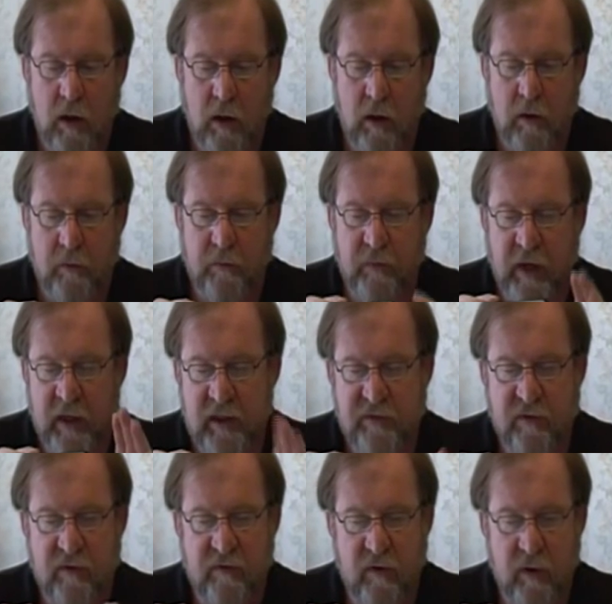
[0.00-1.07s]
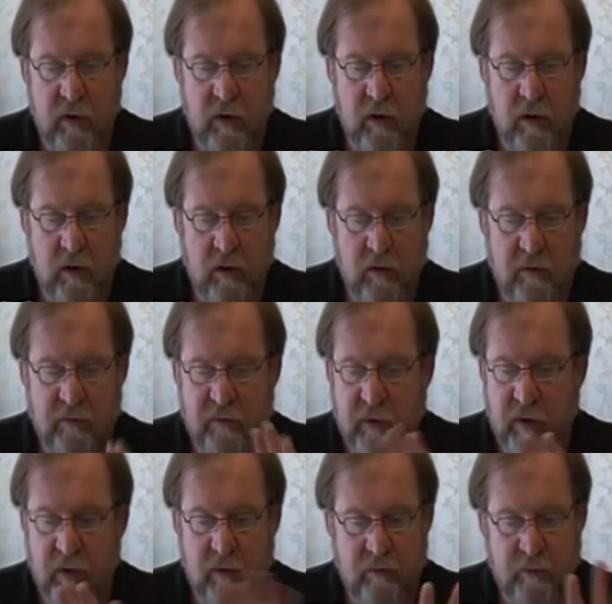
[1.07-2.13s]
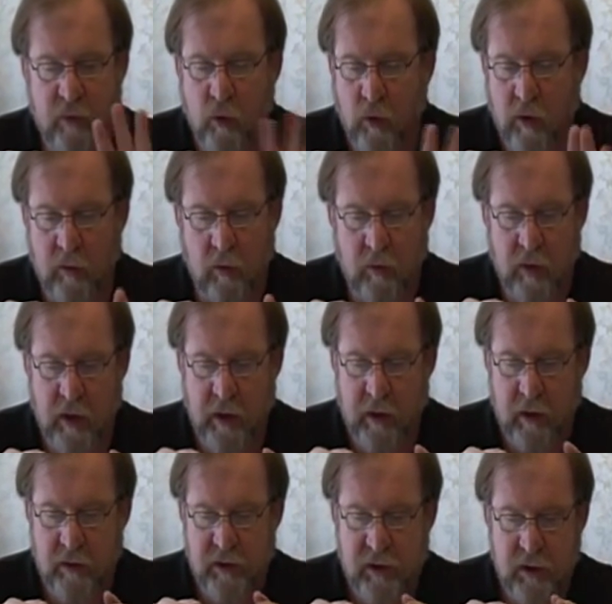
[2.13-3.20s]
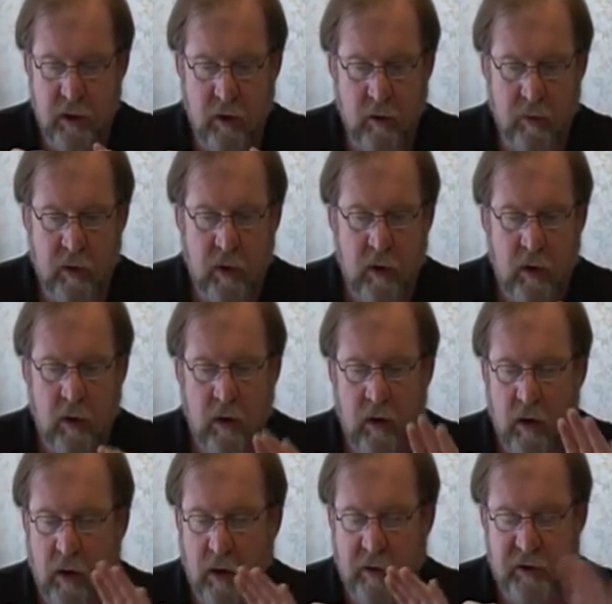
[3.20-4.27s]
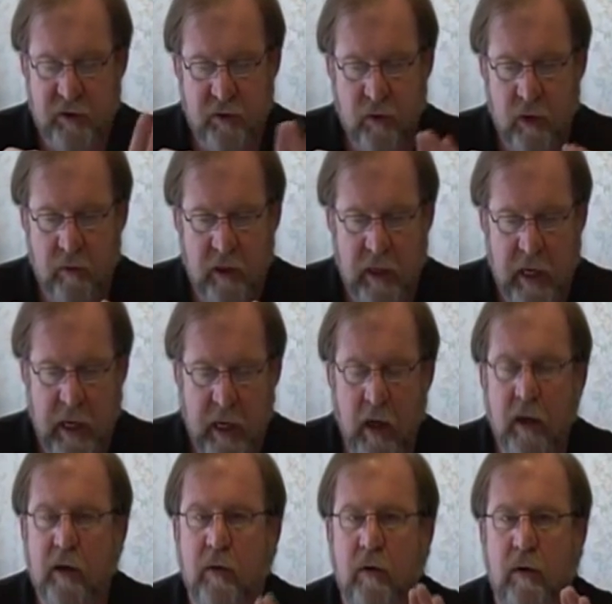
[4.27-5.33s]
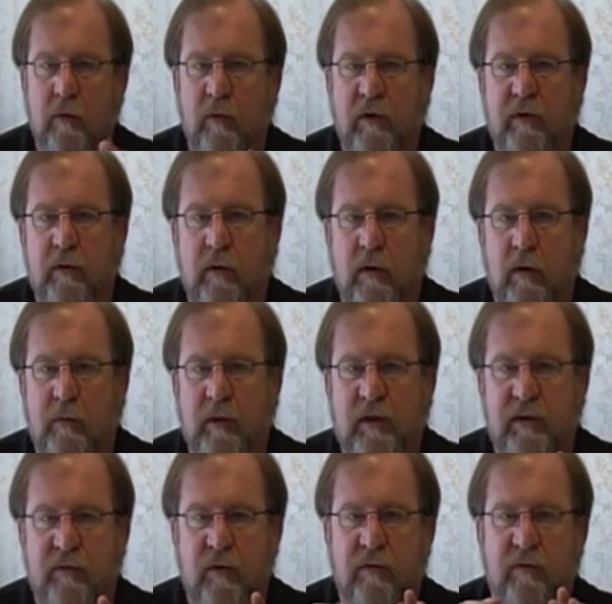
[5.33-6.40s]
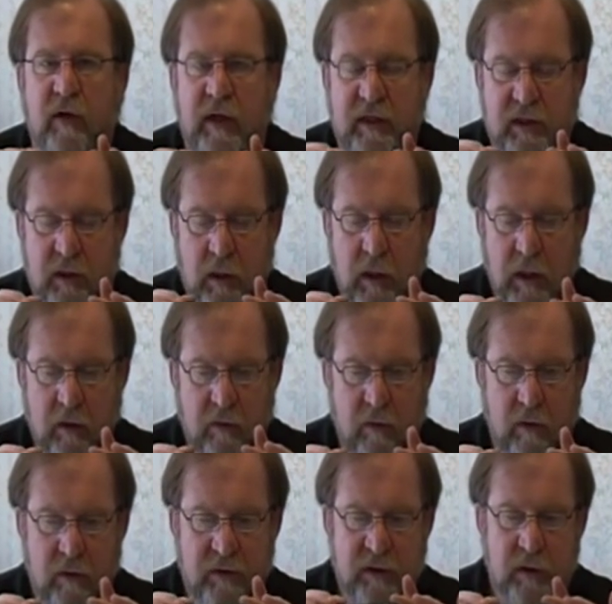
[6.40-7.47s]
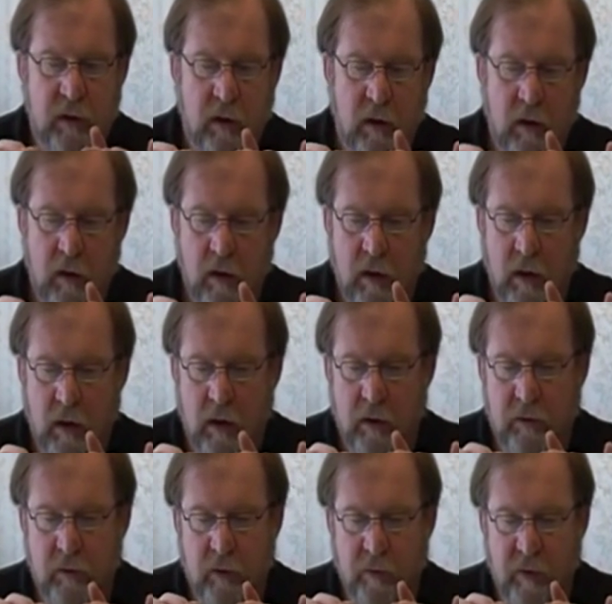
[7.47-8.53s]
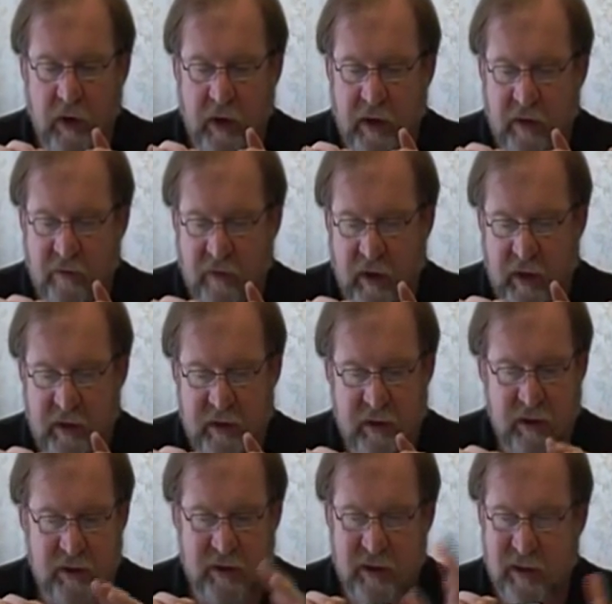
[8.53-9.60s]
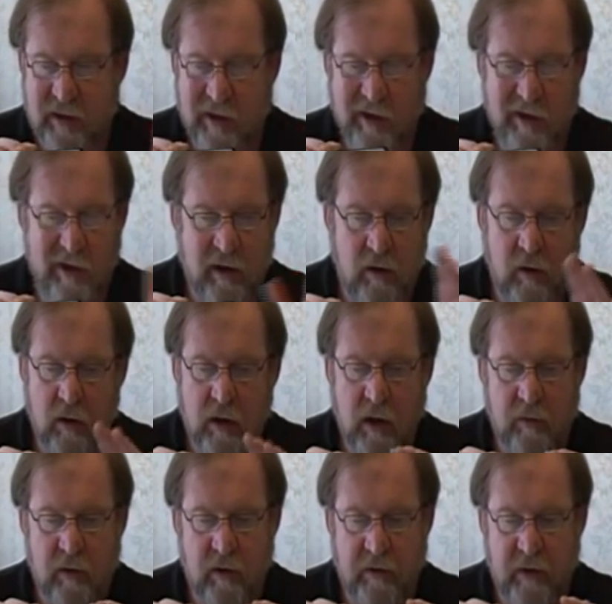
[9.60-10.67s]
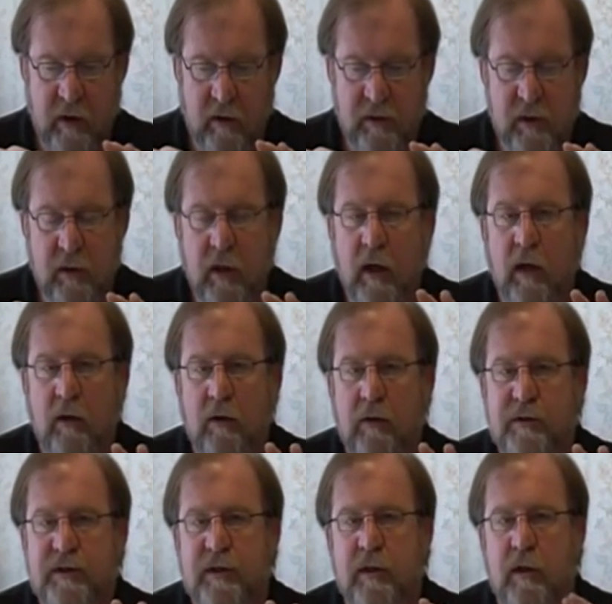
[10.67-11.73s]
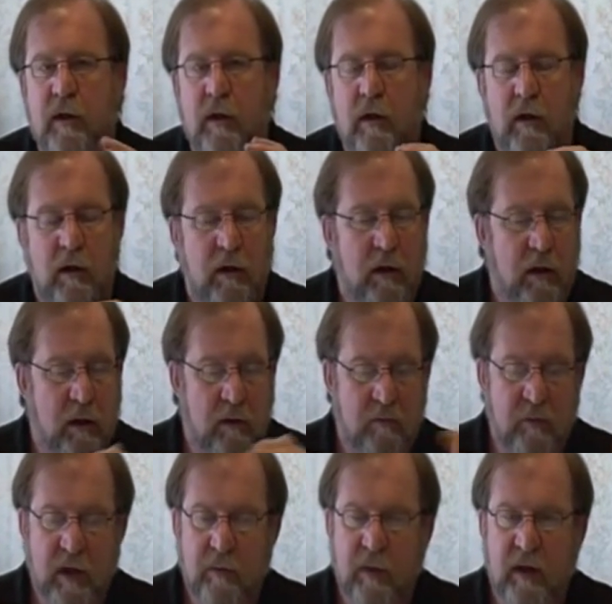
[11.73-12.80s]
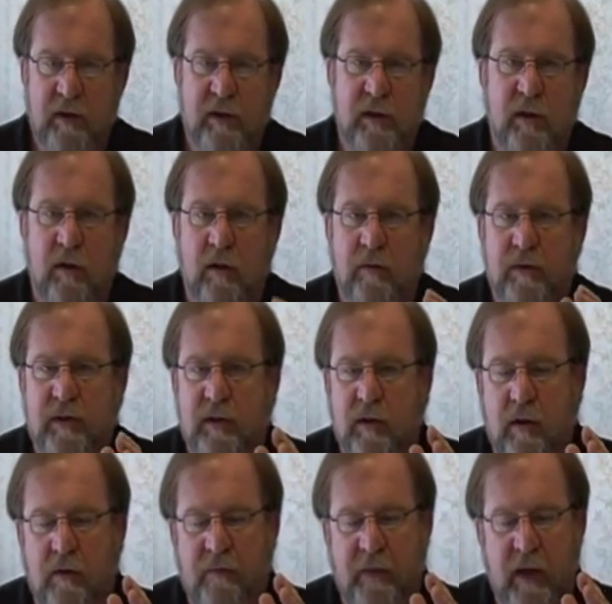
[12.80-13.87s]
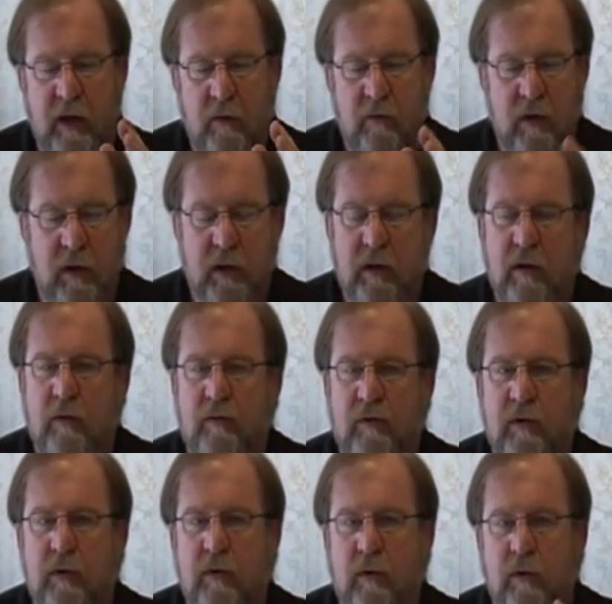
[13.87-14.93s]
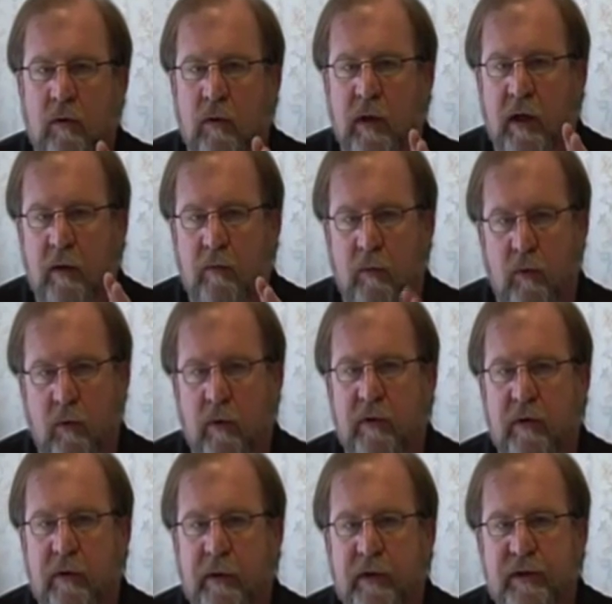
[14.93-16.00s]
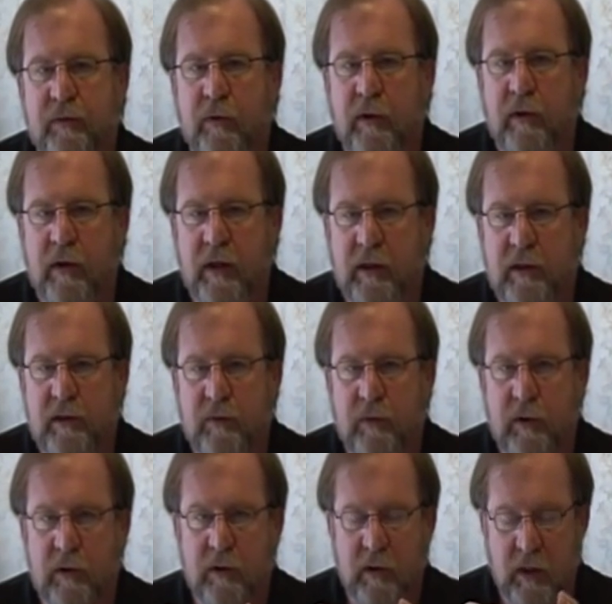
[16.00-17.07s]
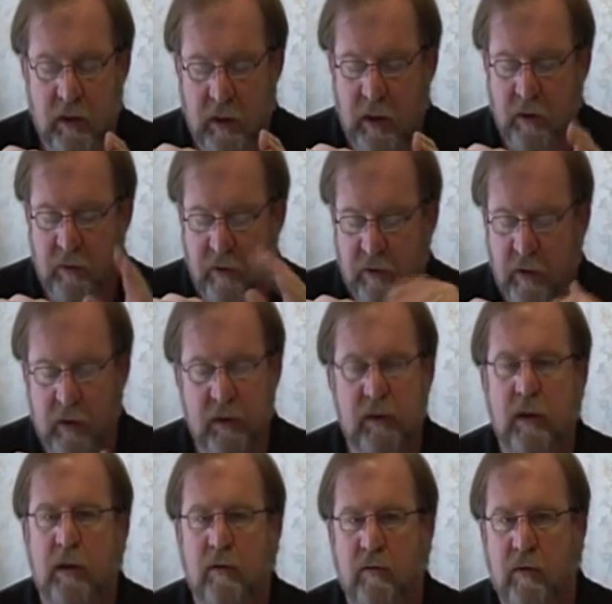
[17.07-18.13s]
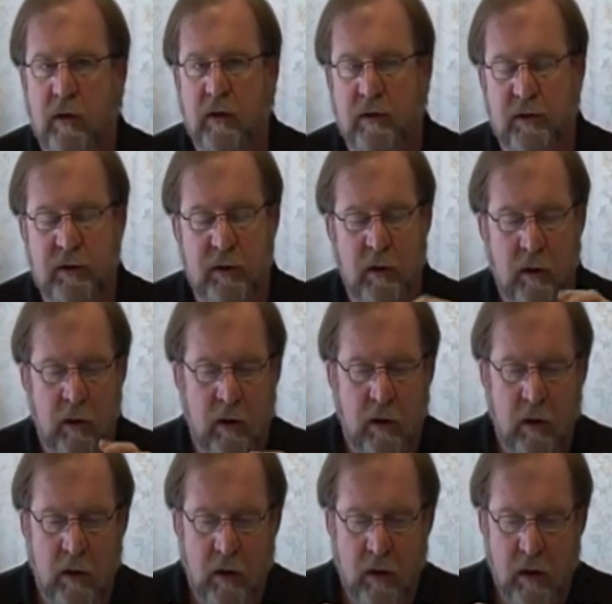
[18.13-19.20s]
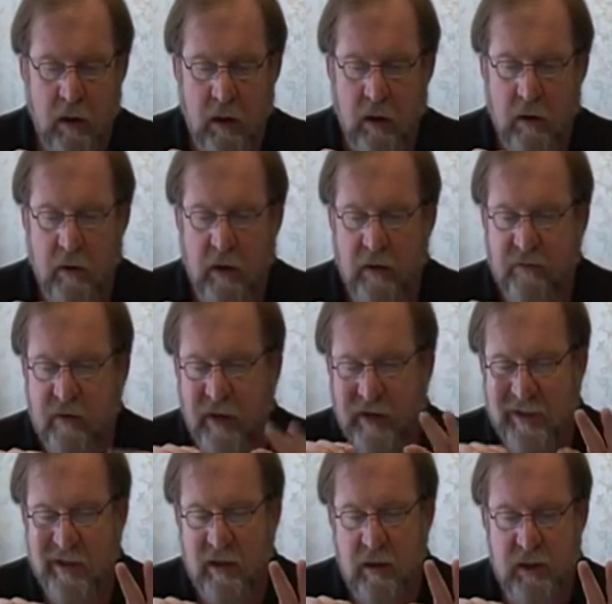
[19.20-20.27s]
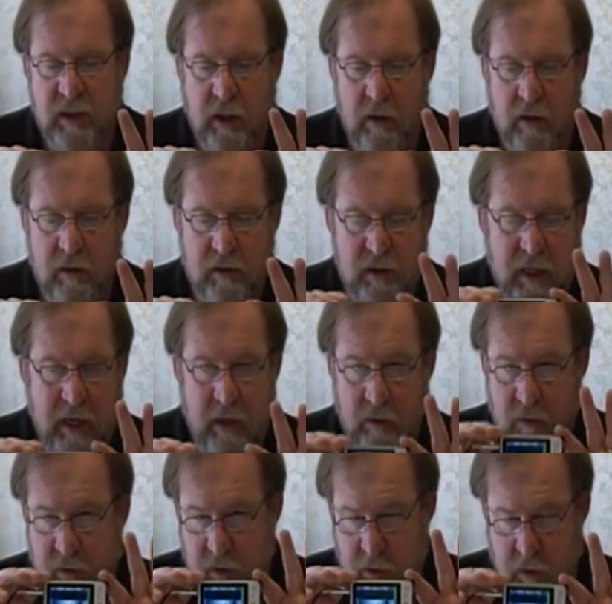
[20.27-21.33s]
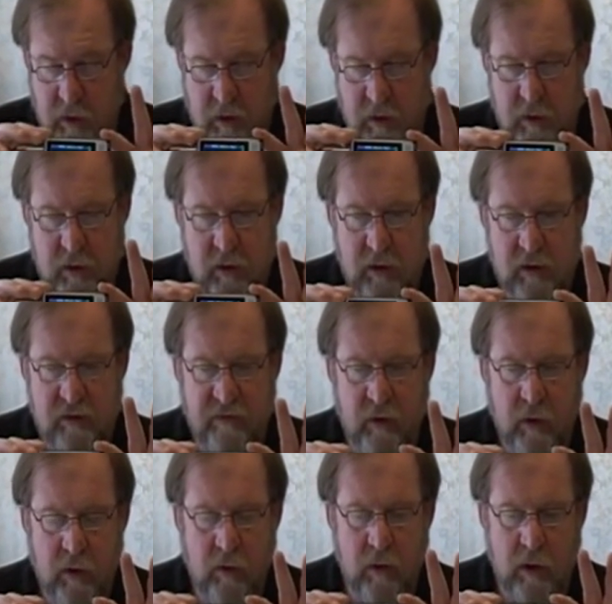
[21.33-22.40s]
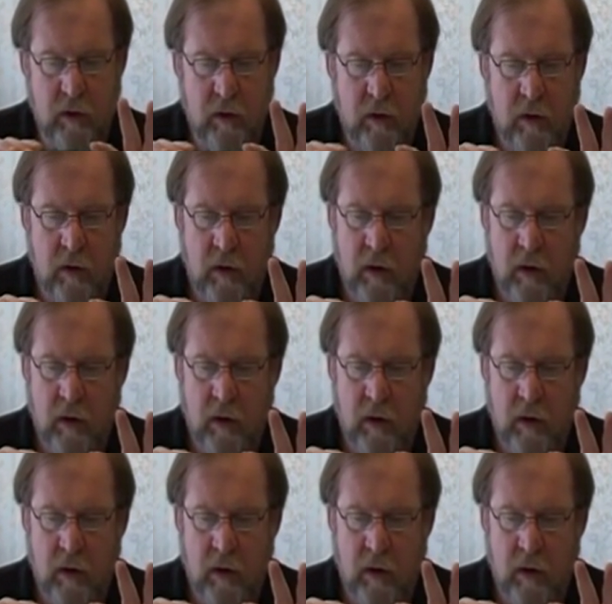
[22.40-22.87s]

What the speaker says: Nice for a very portable pocket scope. Extremely accurate within the limits of a device like this. You can buy devices that are a couple of $1,000s, big bench scopes that really don't do a whole lot more than this one does when you get down to things like this. I've tested this out. Its accuracy is very good.